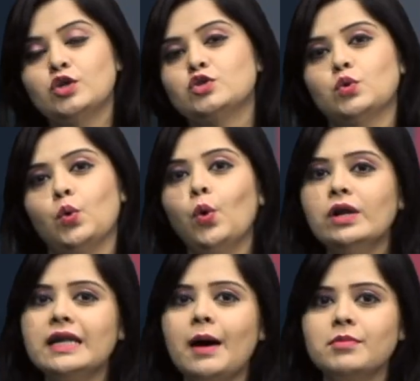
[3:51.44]
So,
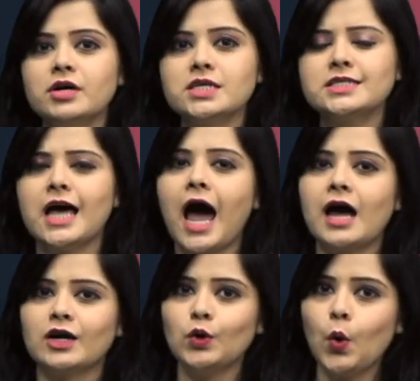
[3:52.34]
whole numbers
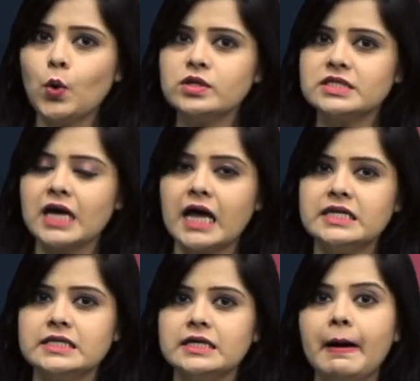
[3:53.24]
are closed
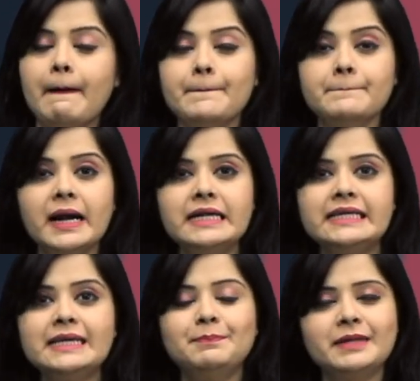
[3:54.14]
under
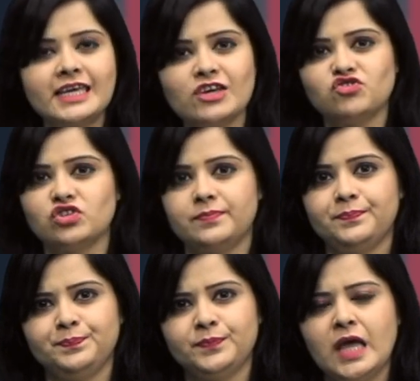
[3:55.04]
multiplication.
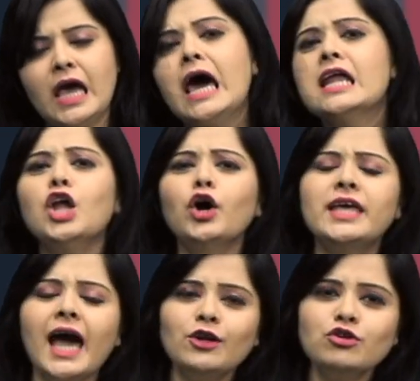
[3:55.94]
Now,
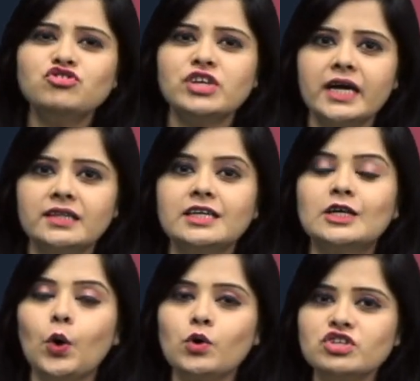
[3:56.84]
can you check the
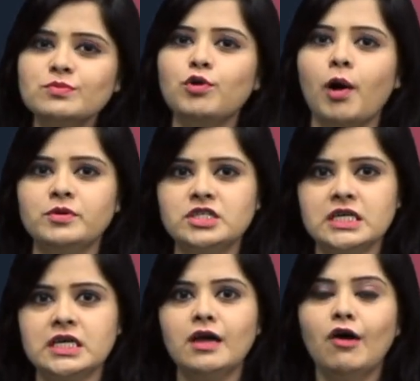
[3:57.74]
closure
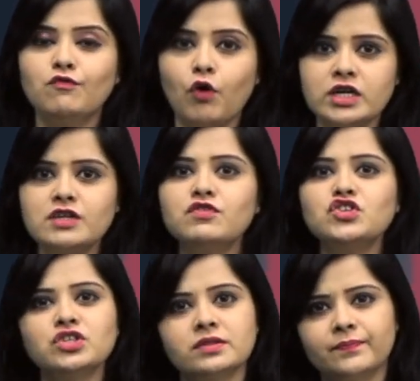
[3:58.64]
property for
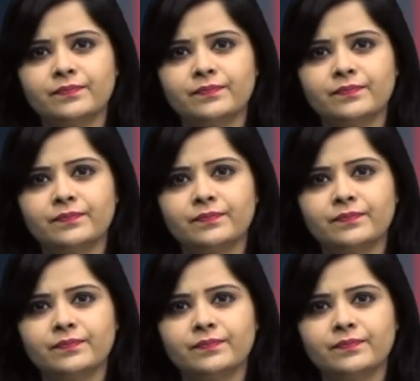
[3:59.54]
division?